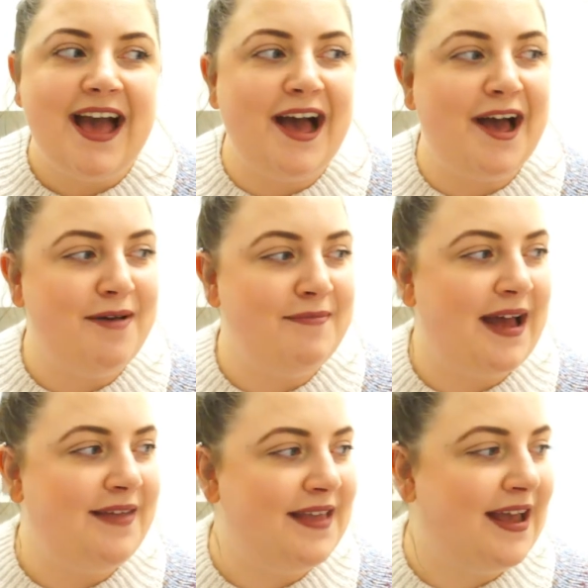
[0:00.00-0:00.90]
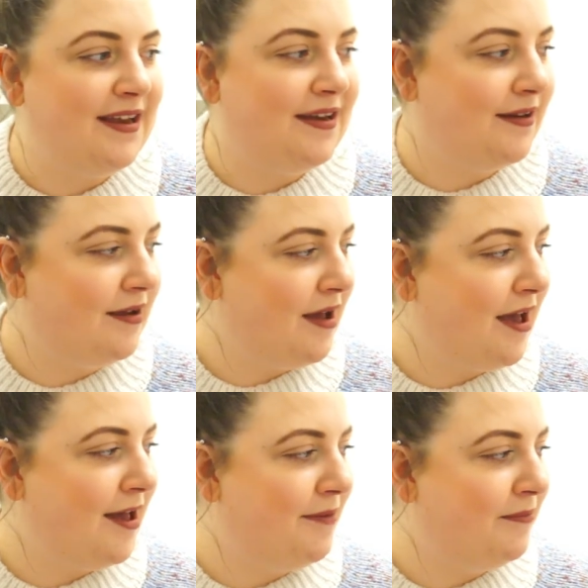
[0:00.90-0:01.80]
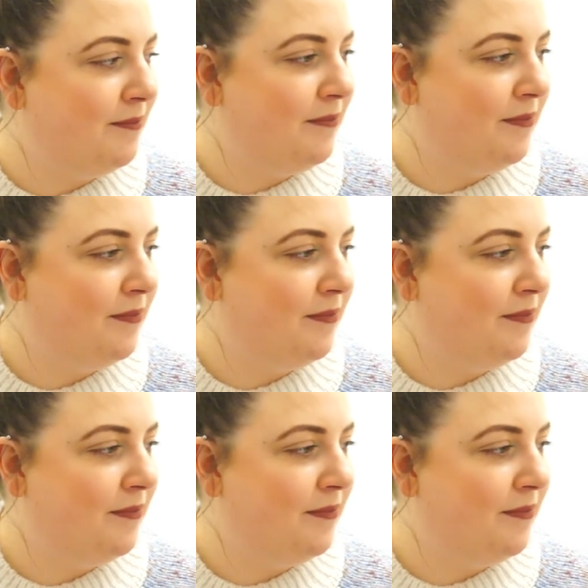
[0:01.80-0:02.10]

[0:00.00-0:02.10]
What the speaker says: And then I'm